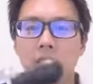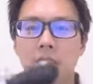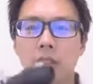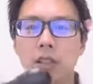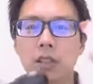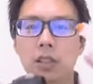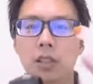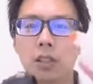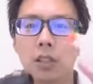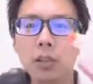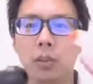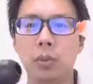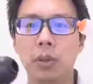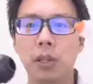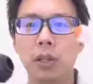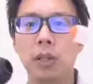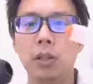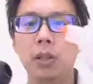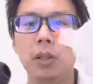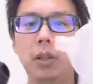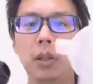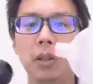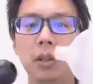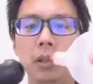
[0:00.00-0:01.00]
So what you
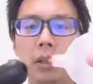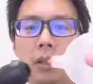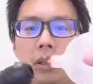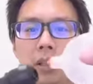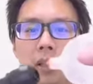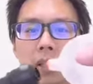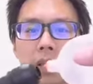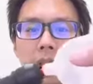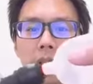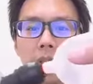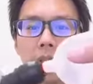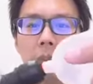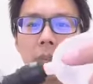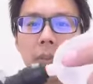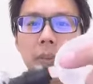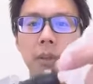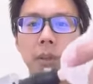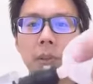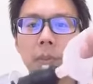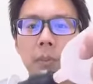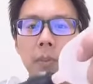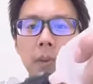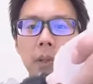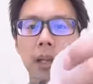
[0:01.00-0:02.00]
do is
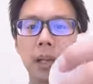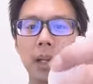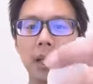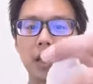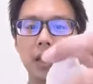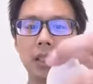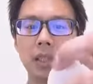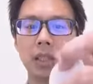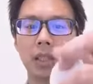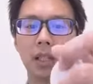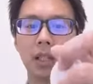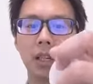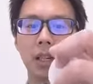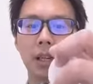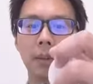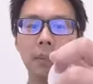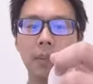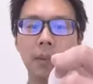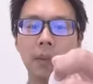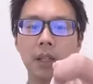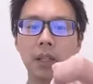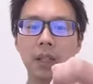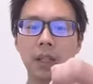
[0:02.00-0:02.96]
you place the cup